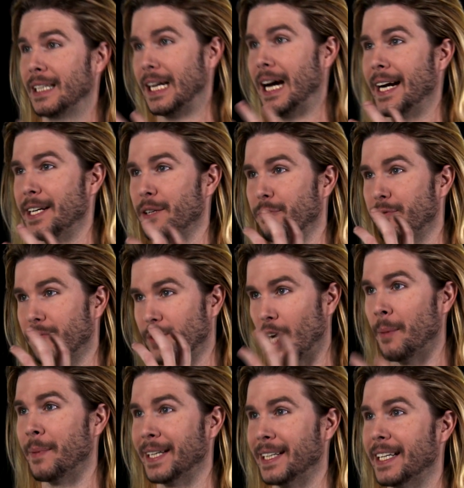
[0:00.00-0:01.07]
kind of
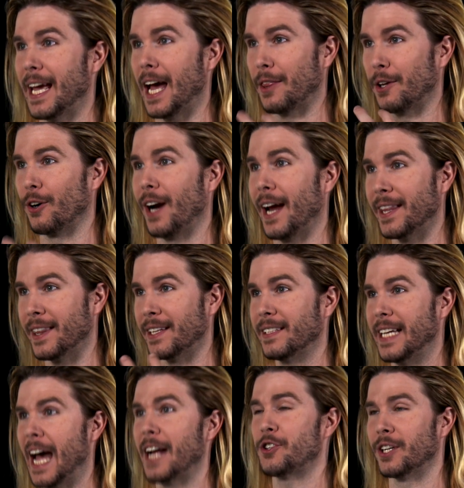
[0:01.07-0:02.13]
coming together
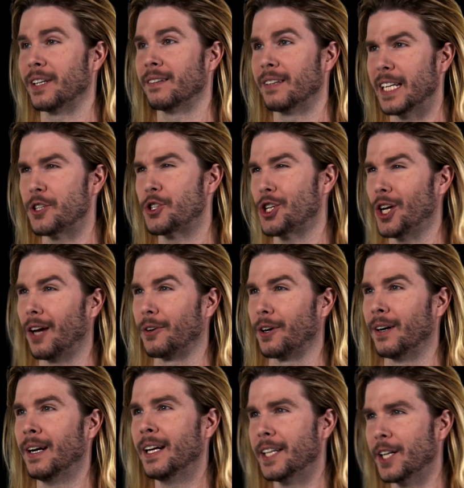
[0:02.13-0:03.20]
and catching each
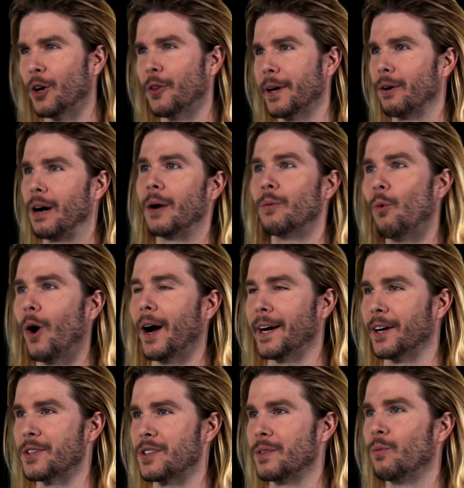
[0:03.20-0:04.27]
other. You know, they're on
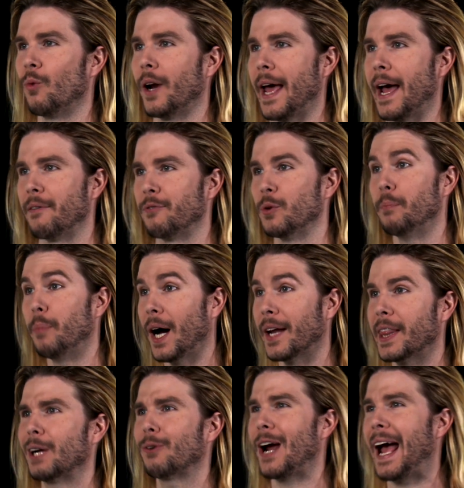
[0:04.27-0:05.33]
wires and what have you,
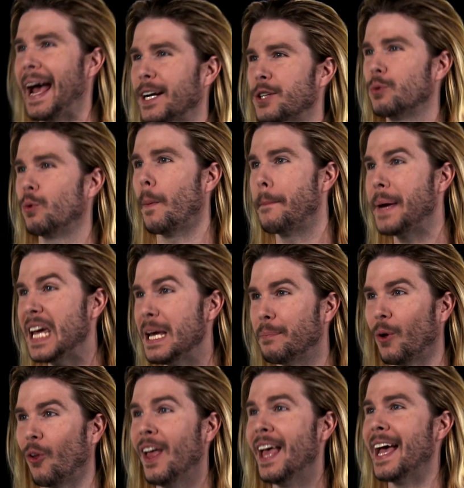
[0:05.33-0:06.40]
but they're actual
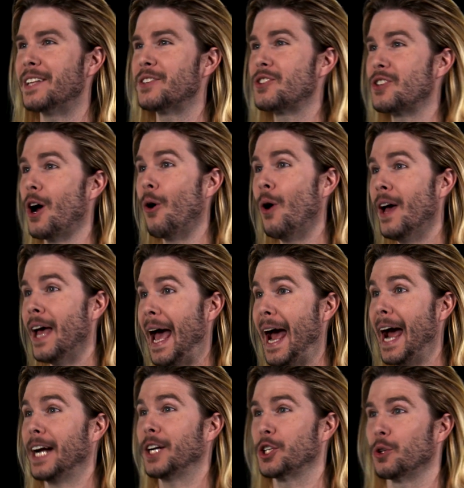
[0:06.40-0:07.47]
people. And so
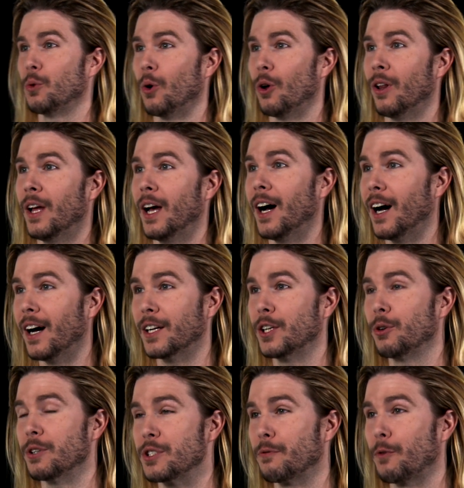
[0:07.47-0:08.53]
actual uh,
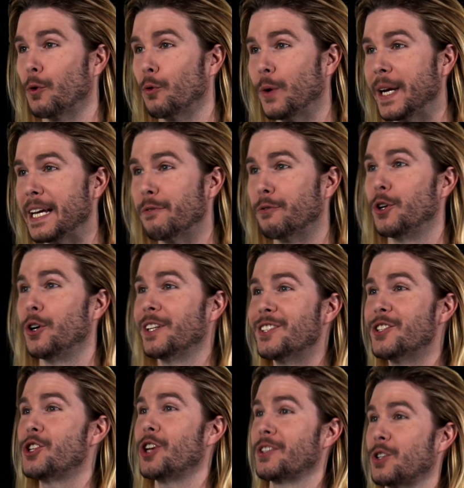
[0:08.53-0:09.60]
Christopher Reeve
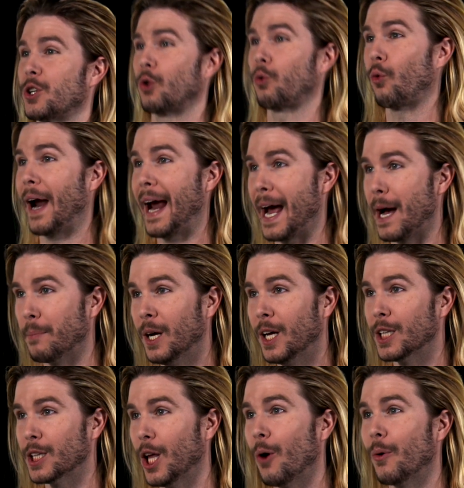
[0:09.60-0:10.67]
couldn't just grab
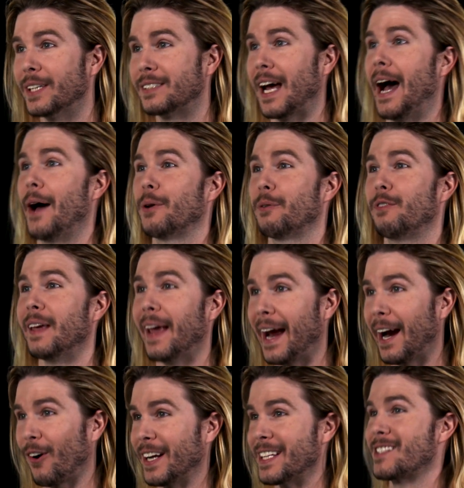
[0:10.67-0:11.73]
Lois out of the
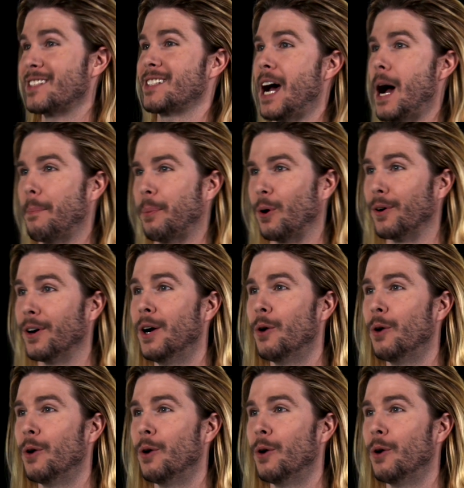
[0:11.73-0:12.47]
air and stop her